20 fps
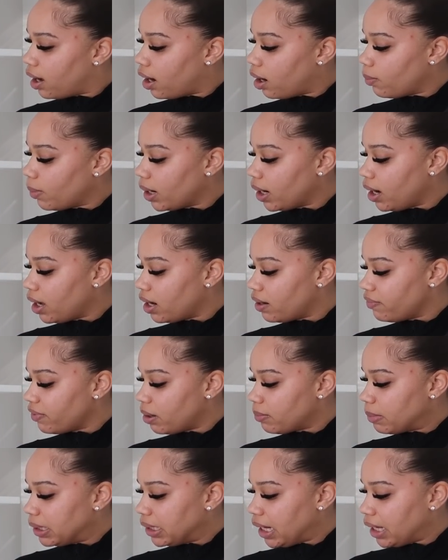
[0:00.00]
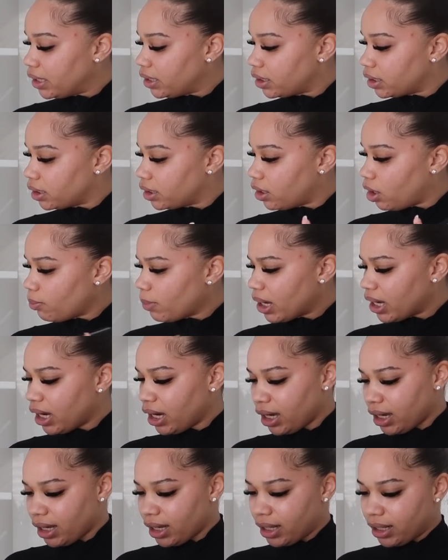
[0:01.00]
Oh my God, I found my lighter. Oh my
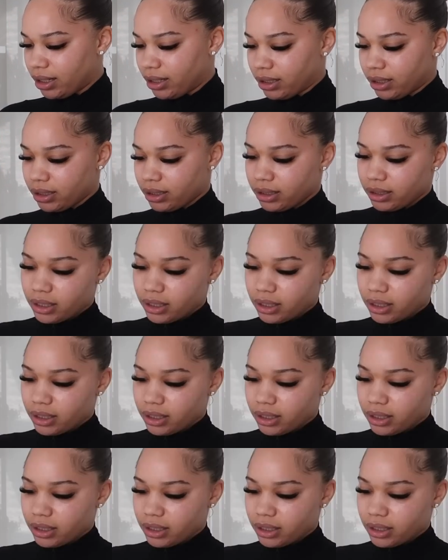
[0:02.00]
God,